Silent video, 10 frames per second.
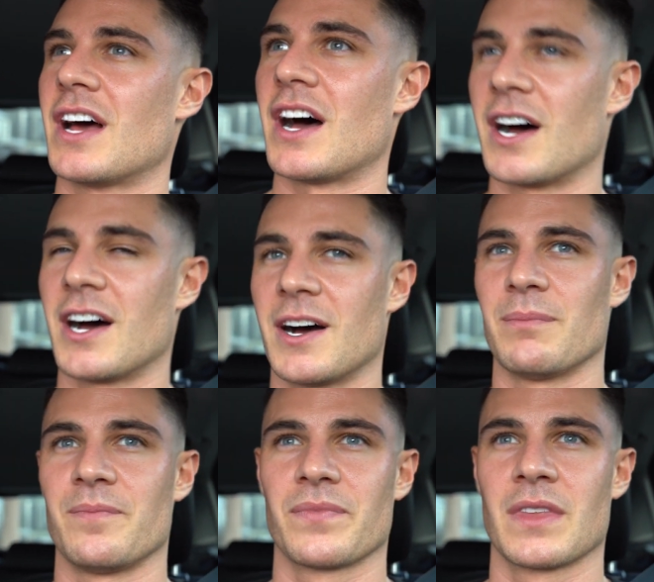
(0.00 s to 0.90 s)

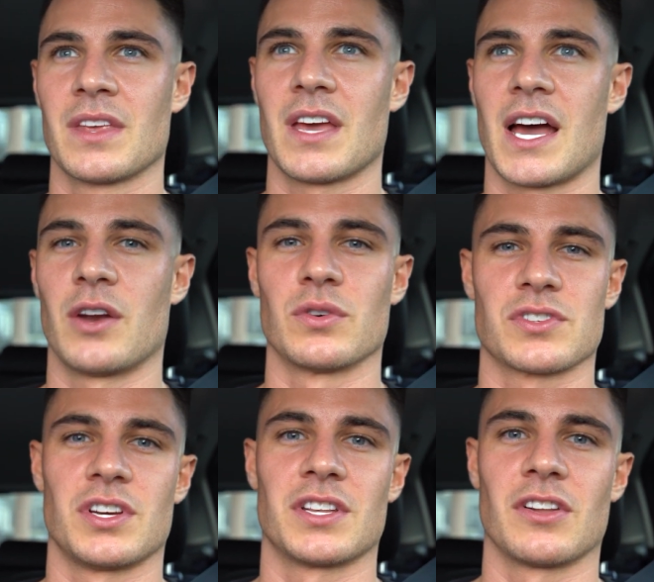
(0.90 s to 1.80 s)
And
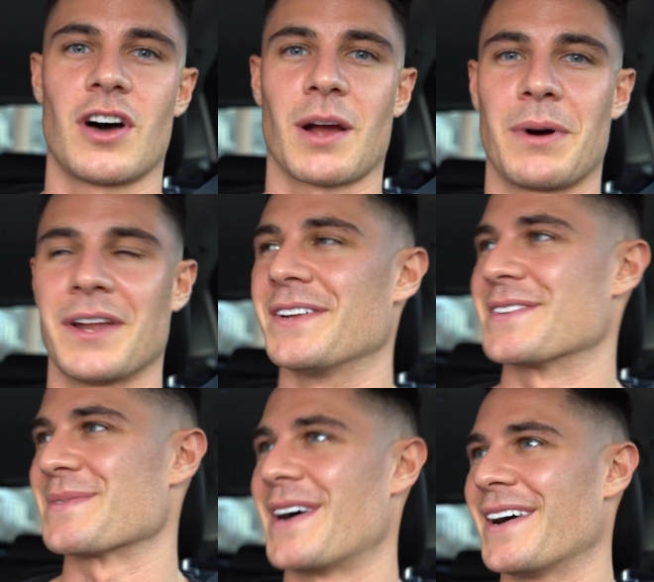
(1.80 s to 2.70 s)
also hit the like button
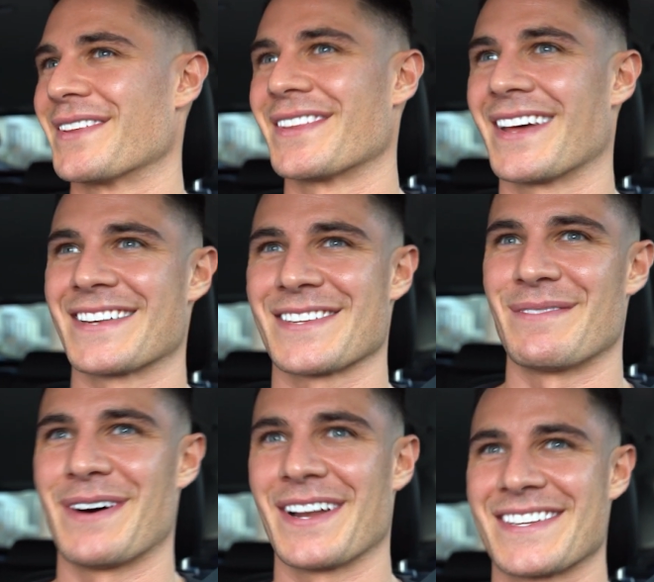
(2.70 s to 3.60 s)
as well. Thanks
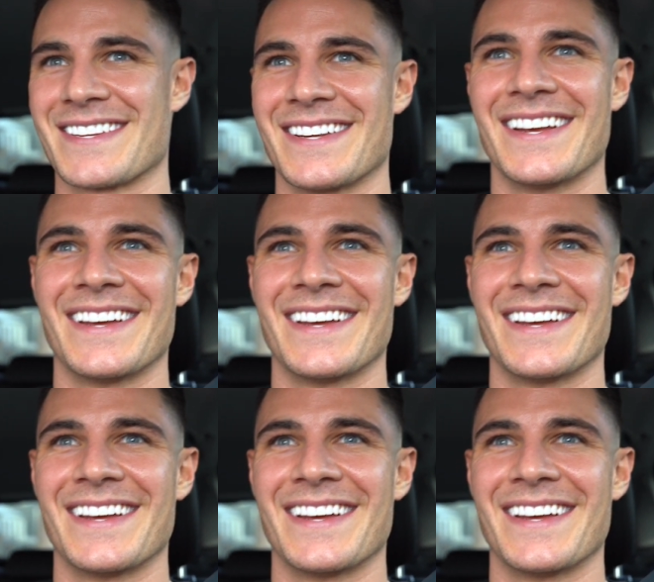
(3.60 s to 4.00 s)
so much.